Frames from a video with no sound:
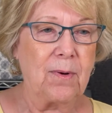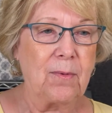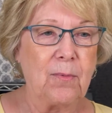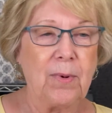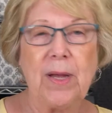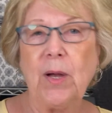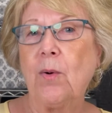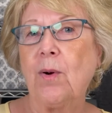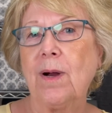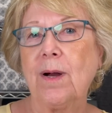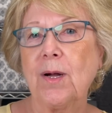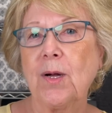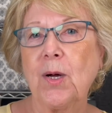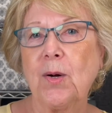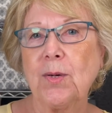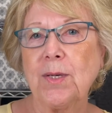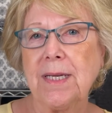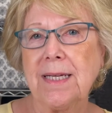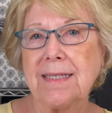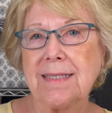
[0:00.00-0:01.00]
we
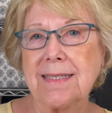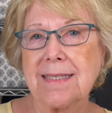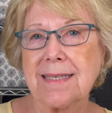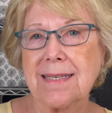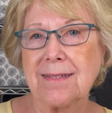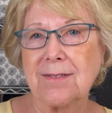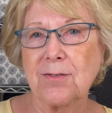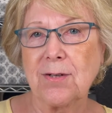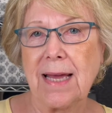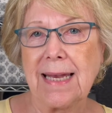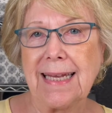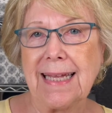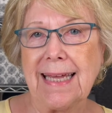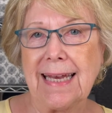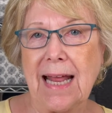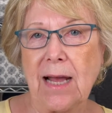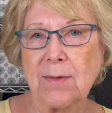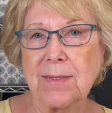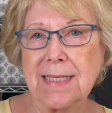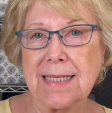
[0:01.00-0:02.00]
Oregonians try to
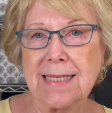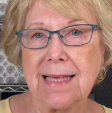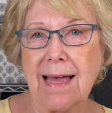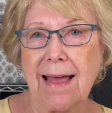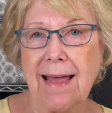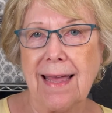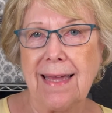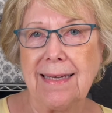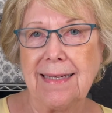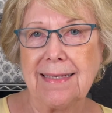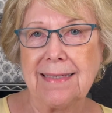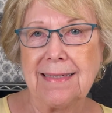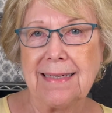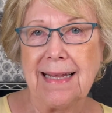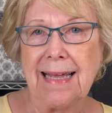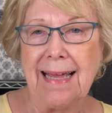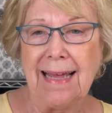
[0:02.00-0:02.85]
get outside and